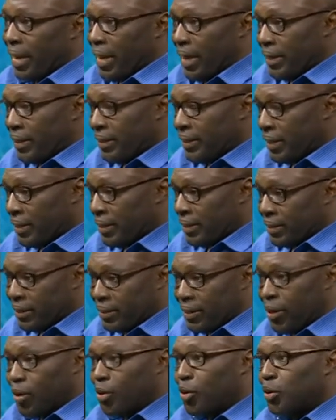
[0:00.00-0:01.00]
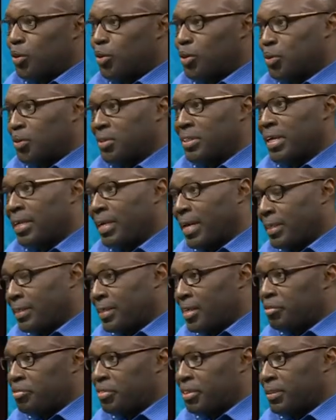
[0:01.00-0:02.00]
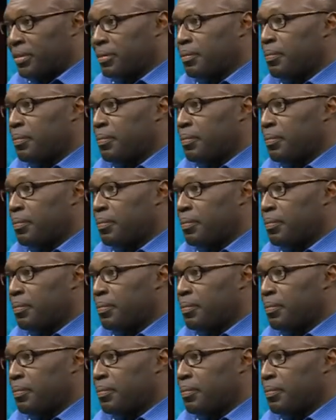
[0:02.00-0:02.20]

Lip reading: edited, The Gods Who Send Us Gifts,